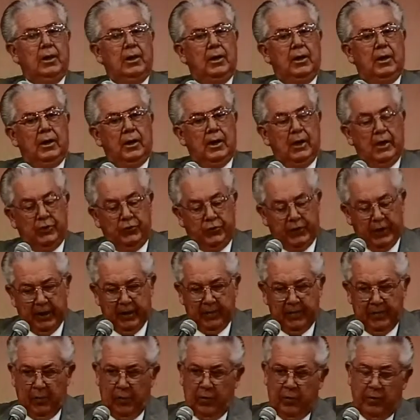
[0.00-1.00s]
And Jack
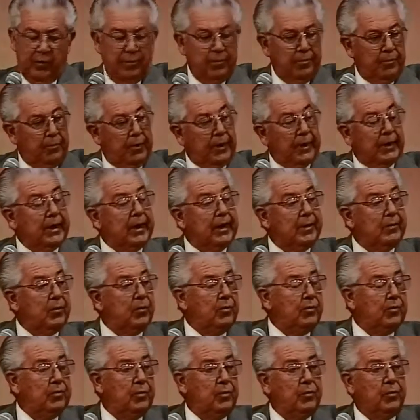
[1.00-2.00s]
Borden, bringing him
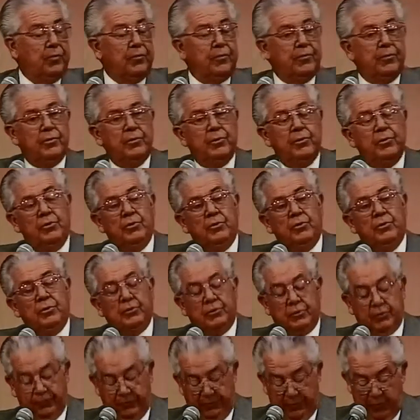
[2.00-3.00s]
on board, who is
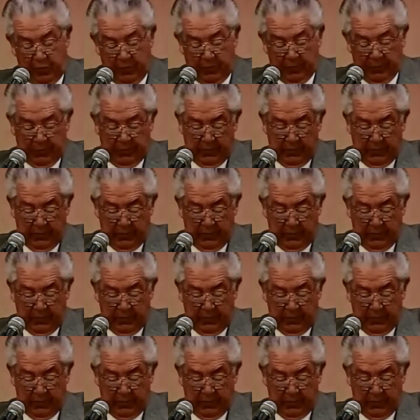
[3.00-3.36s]
a former